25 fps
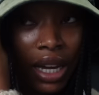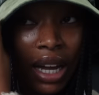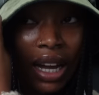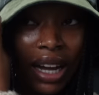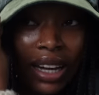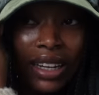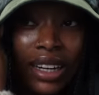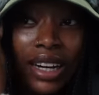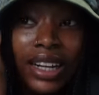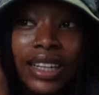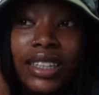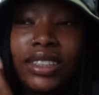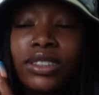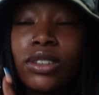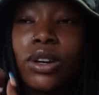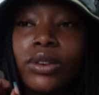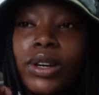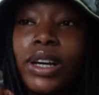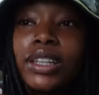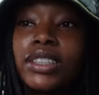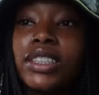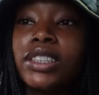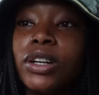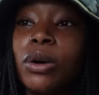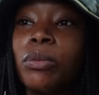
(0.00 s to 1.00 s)
And I need to go
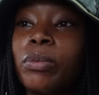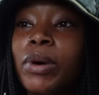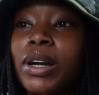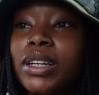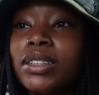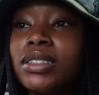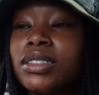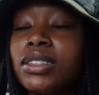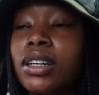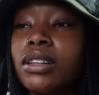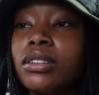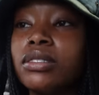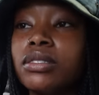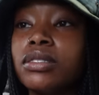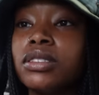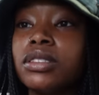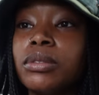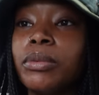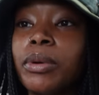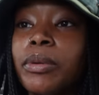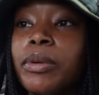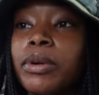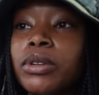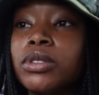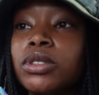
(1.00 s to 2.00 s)
get gel braids done,
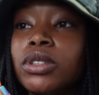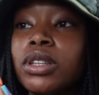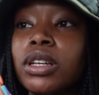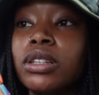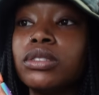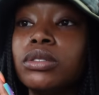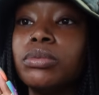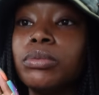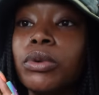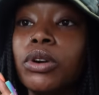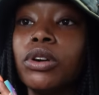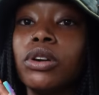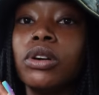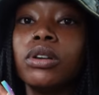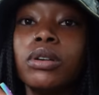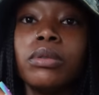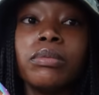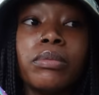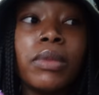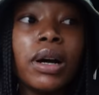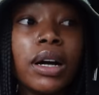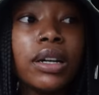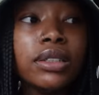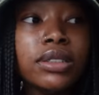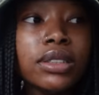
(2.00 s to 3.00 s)
so maybe I'll do that tomorrow.
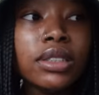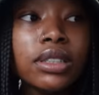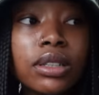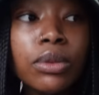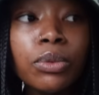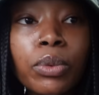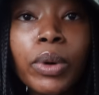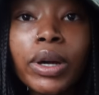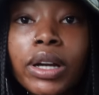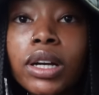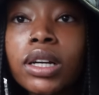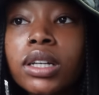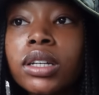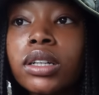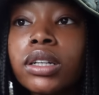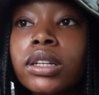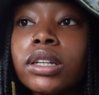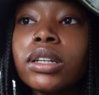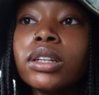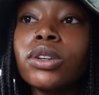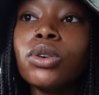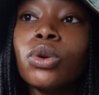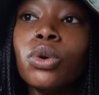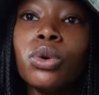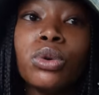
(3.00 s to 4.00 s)
My under the wig
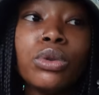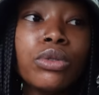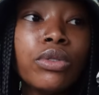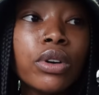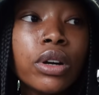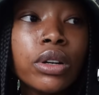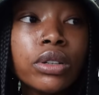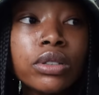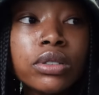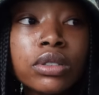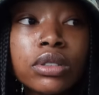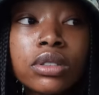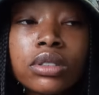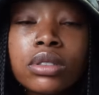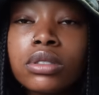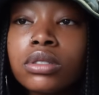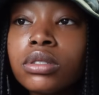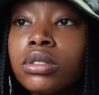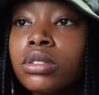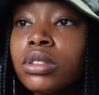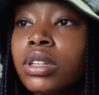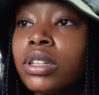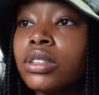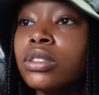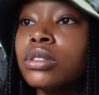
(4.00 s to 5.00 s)
cornrows,
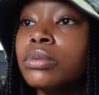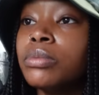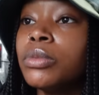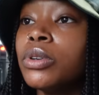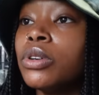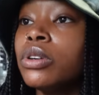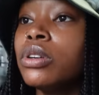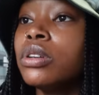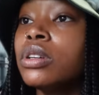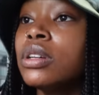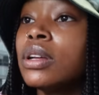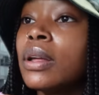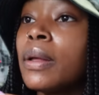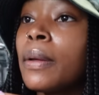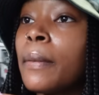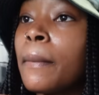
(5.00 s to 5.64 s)
do that tomorrow.